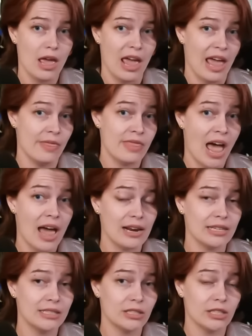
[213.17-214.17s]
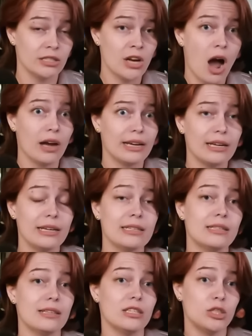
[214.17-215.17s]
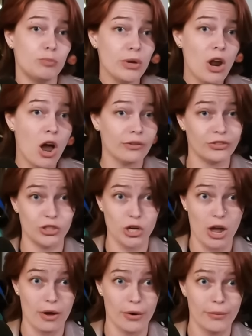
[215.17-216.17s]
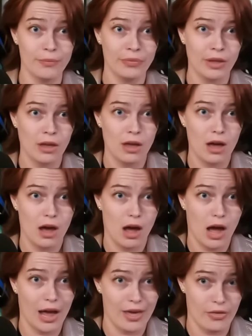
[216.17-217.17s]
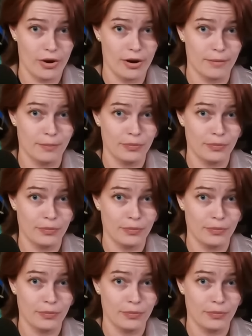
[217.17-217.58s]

And that is not getting into the spinoff show either.